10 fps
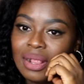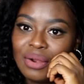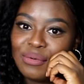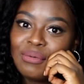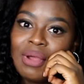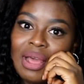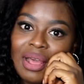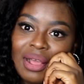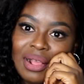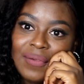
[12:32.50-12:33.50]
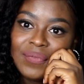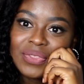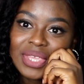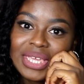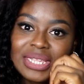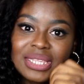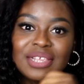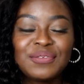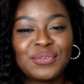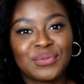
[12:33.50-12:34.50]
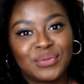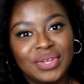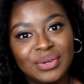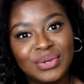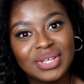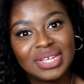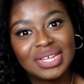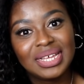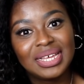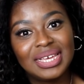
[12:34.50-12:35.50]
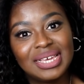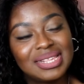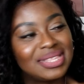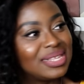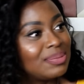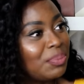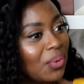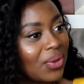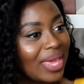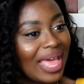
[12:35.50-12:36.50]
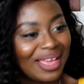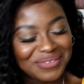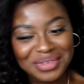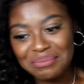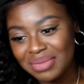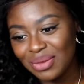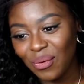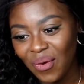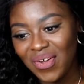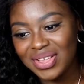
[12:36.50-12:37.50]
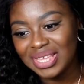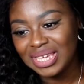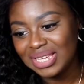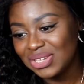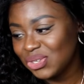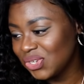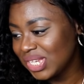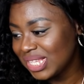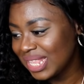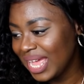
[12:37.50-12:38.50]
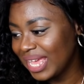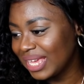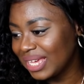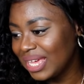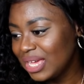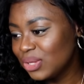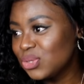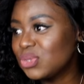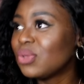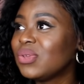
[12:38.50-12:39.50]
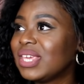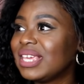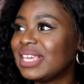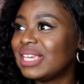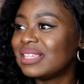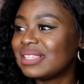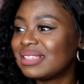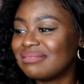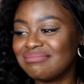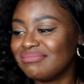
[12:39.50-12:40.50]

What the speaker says: rah, is this for real? Is this boy having me on? He is just like soaking his